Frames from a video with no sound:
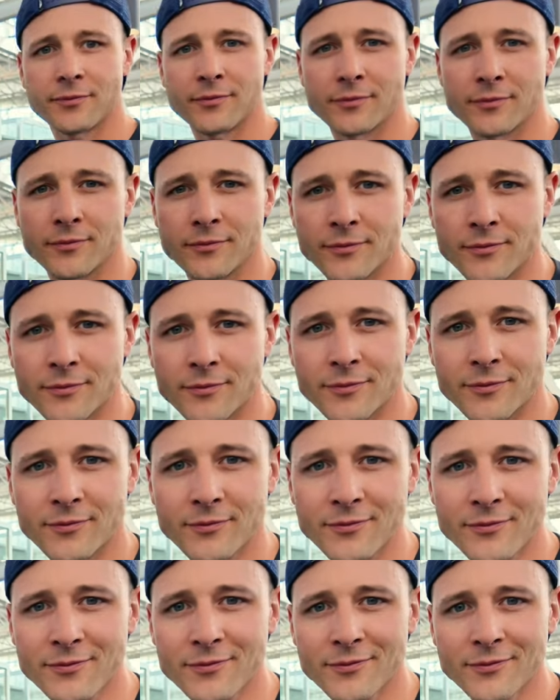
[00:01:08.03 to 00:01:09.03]

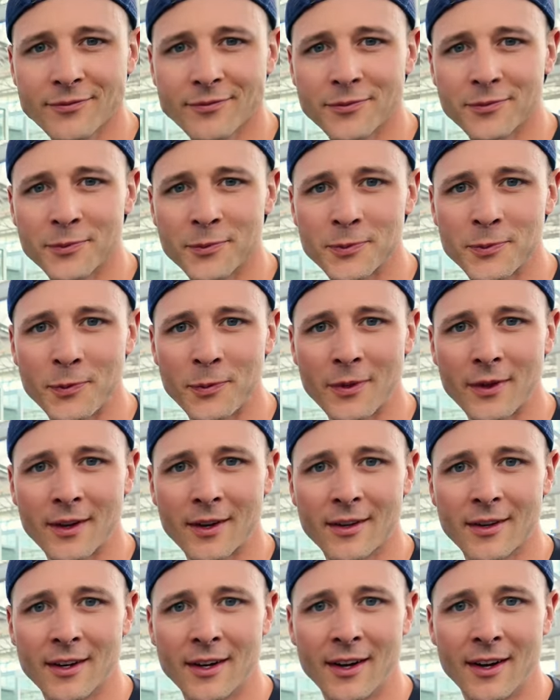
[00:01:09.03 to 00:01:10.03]

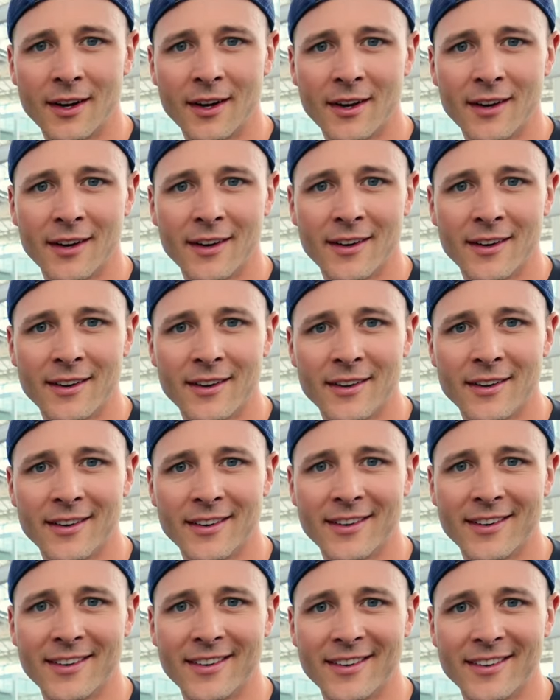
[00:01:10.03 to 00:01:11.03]

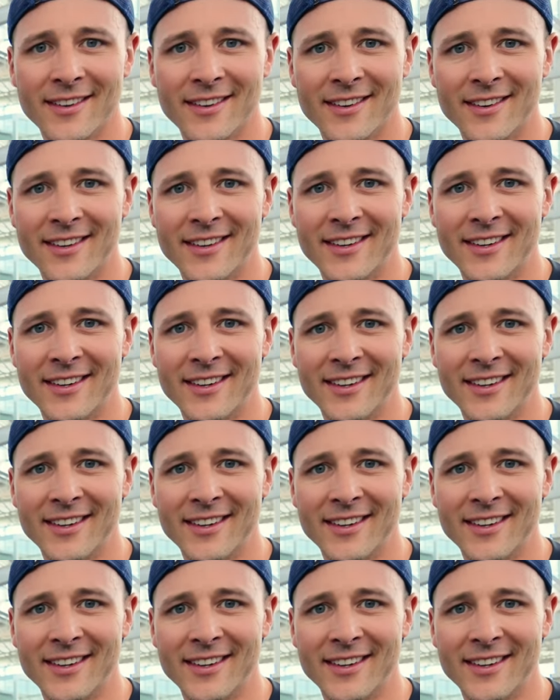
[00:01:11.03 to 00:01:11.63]
The person shown says nothing.